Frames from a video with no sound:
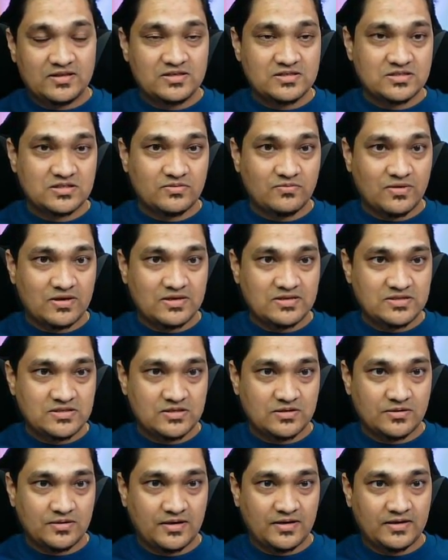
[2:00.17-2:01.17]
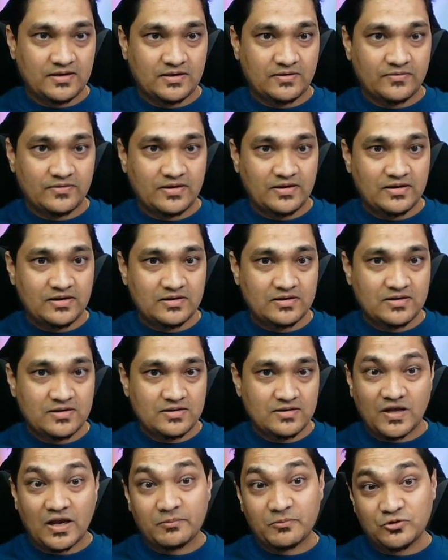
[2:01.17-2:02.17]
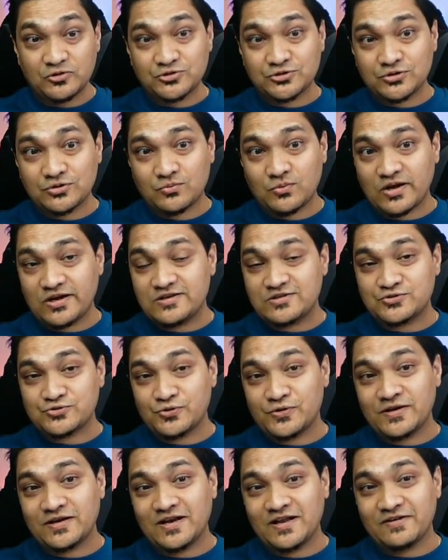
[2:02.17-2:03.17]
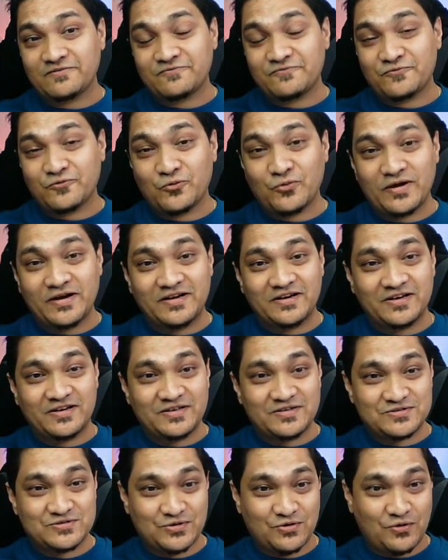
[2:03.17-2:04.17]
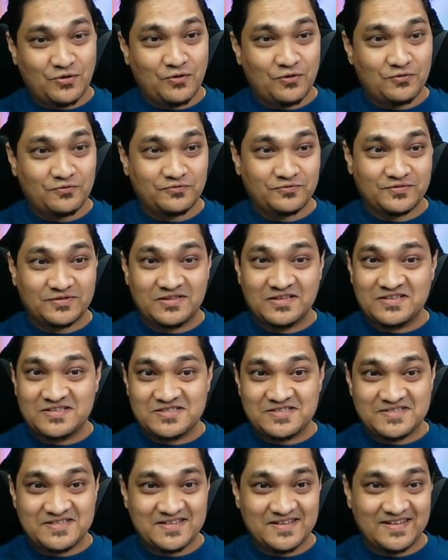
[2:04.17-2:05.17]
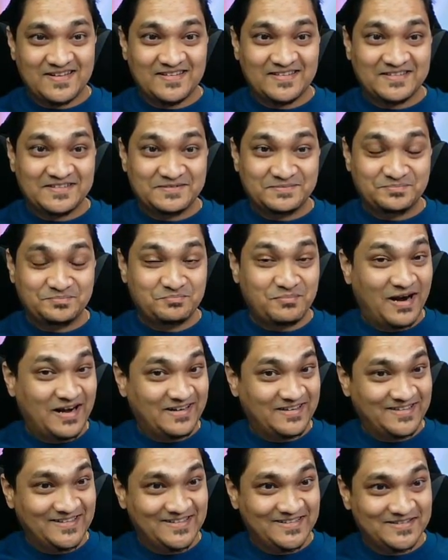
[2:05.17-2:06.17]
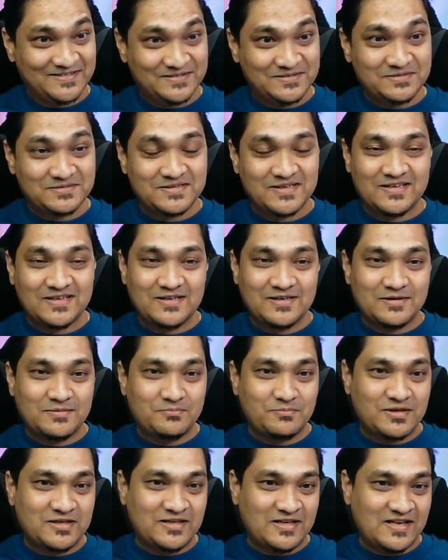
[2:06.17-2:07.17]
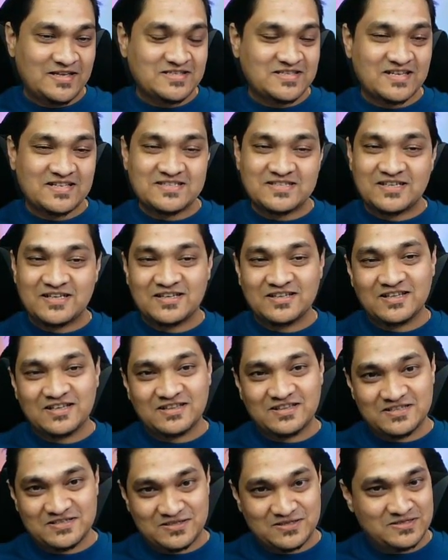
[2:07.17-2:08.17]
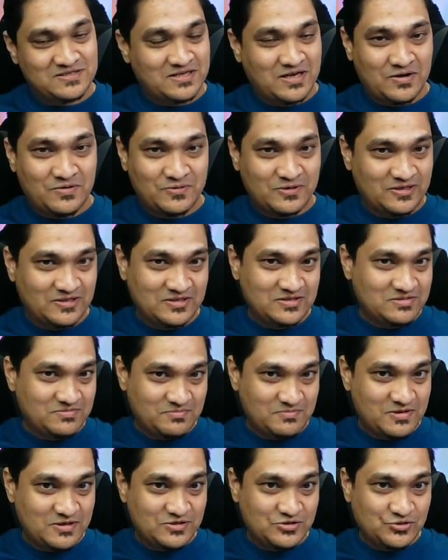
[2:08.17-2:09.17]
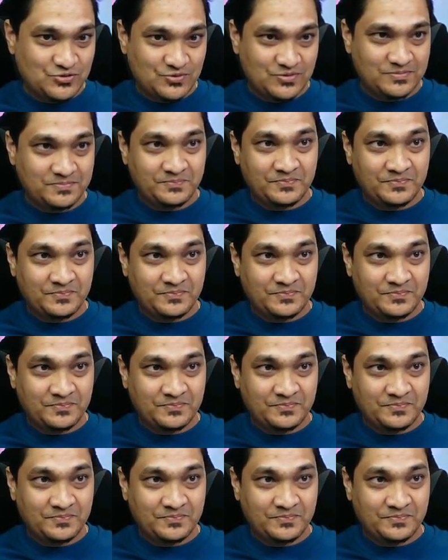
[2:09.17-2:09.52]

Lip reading: this device here right now, right? I'm not sure why it's showing like 4 entities of this battery here, but let's consider that this is how it is being shown.